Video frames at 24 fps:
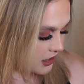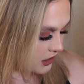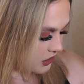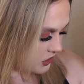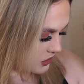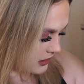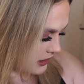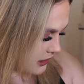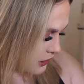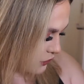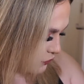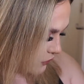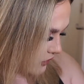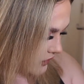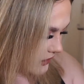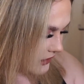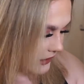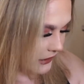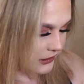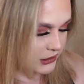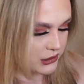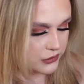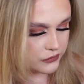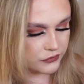So this
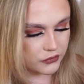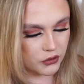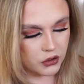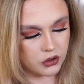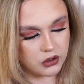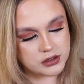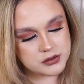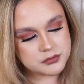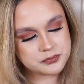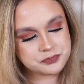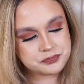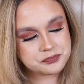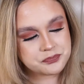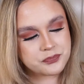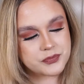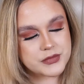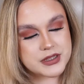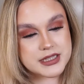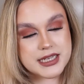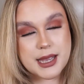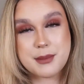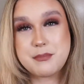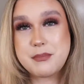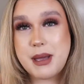retails for
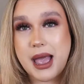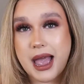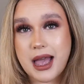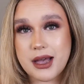£10,